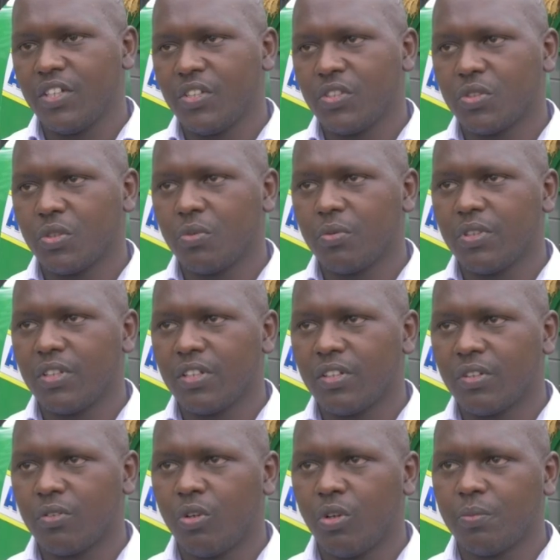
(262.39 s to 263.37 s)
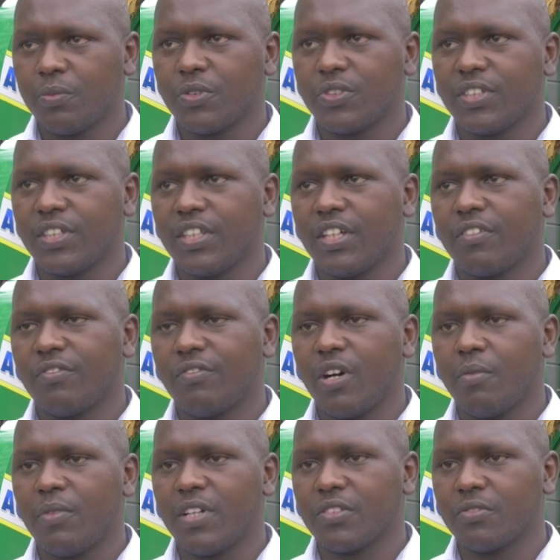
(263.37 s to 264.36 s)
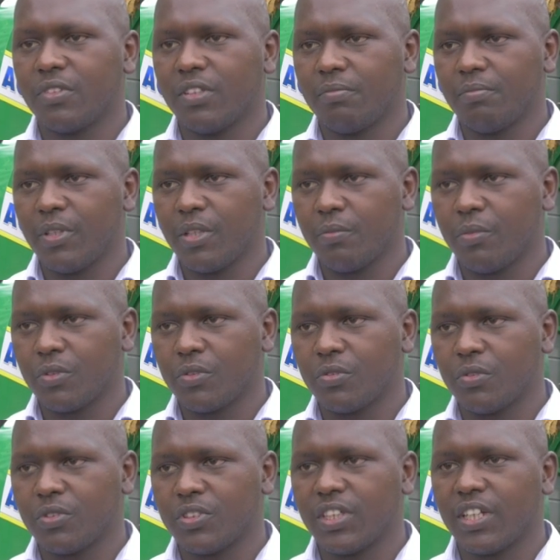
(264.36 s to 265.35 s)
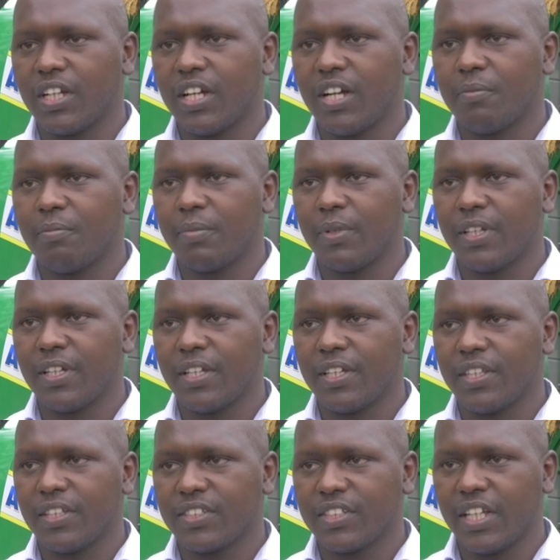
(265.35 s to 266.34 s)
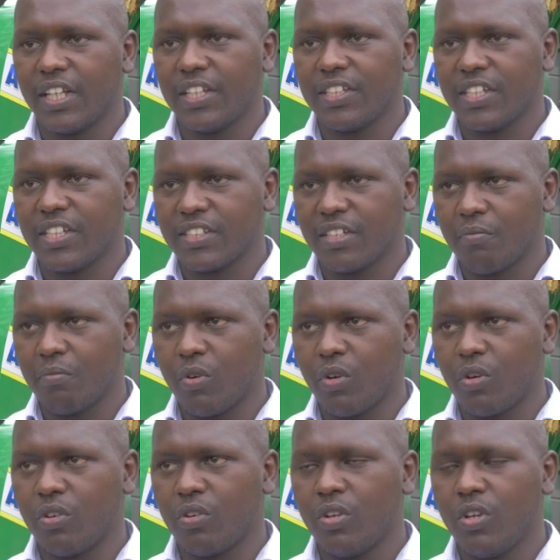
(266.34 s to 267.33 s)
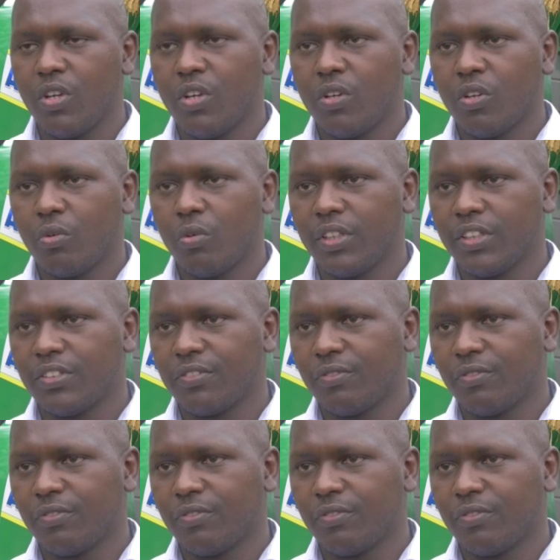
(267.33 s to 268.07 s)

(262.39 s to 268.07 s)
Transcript: So we hope to see that farmers will be able to take up silage as a more quality